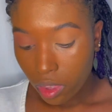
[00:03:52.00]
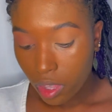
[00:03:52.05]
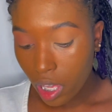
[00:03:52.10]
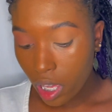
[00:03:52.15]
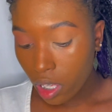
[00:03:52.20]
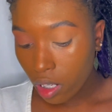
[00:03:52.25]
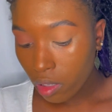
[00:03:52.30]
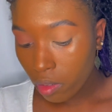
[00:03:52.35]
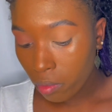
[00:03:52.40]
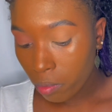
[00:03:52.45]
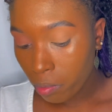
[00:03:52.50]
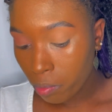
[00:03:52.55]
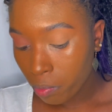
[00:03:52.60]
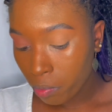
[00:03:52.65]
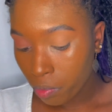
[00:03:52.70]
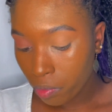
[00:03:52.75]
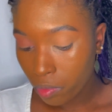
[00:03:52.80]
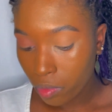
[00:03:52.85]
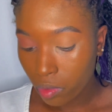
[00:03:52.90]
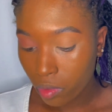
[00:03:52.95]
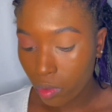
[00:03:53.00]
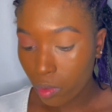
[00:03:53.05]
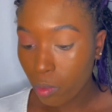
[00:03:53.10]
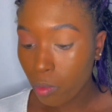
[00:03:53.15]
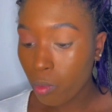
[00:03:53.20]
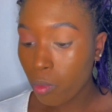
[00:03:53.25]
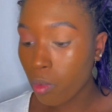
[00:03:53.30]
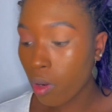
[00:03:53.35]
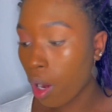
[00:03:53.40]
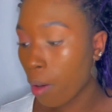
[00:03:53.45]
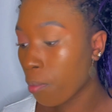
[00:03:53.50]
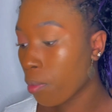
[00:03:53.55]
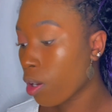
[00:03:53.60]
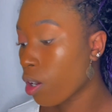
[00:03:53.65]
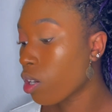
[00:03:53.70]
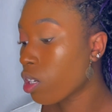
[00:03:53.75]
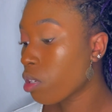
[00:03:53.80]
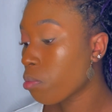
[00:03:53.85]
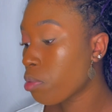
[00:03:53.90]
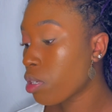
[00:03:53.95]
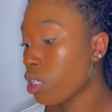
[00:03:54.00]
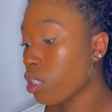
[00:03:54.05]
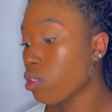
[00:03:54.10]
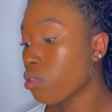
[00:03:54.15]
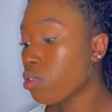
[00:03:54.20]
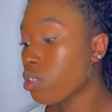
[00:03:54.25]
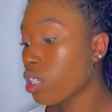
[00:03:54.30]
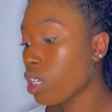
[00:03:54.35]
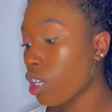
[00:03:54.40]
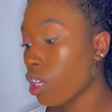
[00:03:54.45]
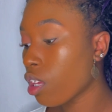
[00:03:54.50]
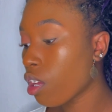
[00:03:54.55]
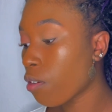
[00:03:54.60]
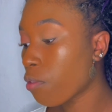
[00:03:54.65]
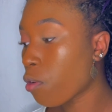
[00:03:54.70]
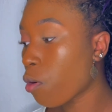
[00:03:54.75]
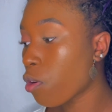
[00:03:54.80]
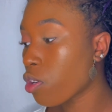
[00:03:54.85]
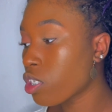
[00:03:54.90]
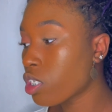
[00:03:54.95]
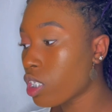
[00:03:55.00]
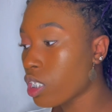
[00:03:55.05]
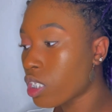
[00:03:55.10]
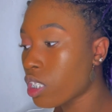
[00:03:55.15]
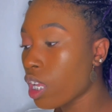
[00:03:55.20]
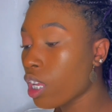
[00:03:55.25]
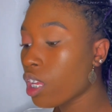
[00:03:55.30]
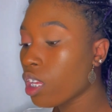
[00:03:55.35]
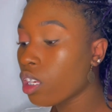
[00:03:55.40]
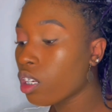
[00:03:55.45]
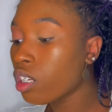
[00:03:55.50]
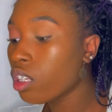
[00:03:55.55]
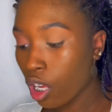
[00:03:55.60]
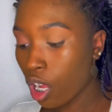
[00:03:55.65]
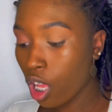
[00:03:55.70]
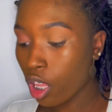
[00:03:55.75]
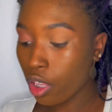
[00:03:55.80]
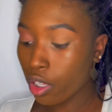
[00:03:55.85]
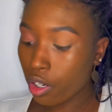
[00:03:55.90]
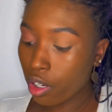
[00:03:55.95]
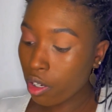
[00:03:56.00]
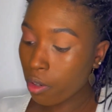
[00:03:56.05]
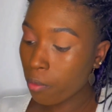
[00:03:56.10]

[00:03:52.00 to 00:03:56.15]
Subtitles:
Then I'm gonna be using, of course, the second color,